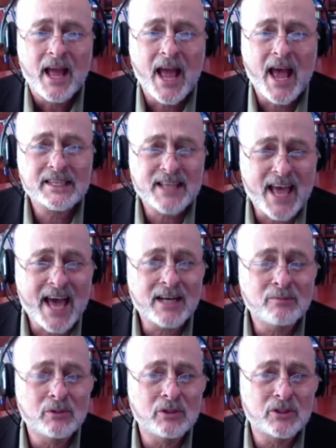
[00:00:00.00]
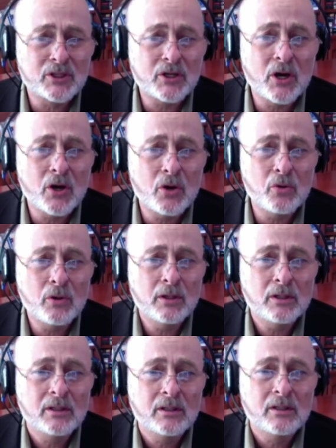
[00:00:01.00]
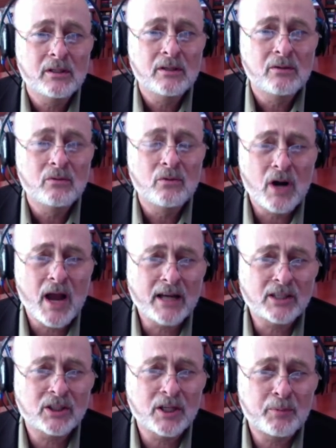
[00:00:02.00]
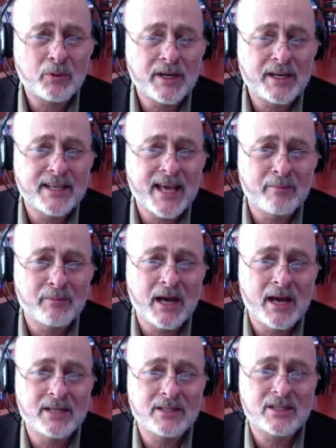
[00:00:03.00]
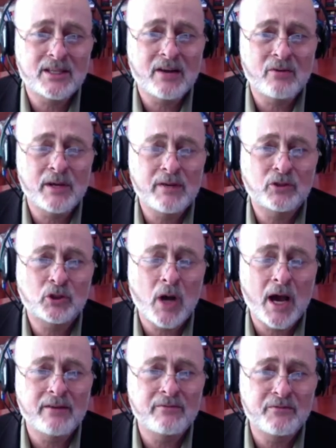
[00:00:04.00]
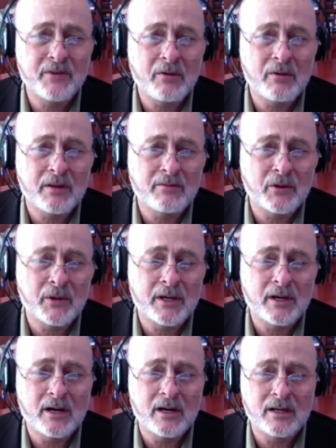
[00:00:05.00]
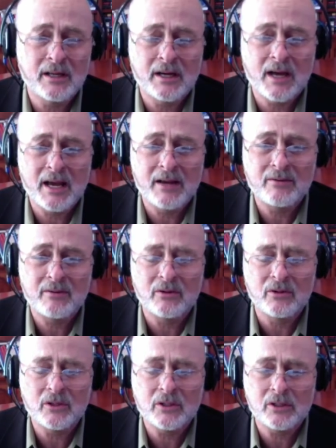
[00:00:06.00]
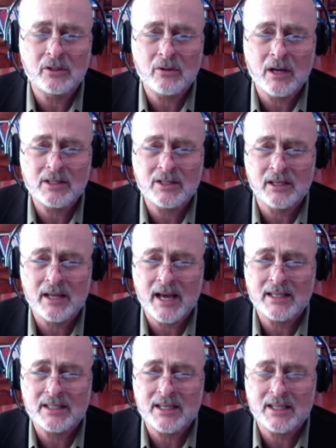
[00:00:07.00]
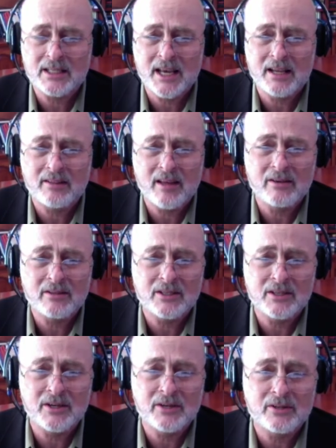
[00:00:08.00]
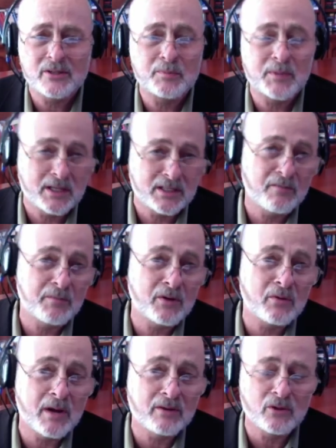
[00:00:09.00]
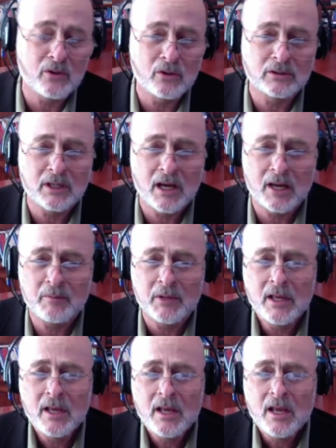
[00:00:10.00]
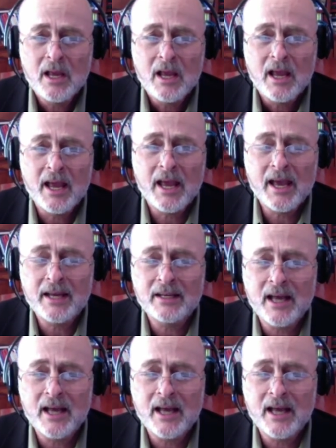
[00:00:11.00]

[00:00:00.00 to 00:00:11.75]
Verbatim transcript: as animals go, we're actually pretty damn nice, and we've tried very, very hard. And I look across the last six, eight thousand years, because I've been around the whole time, and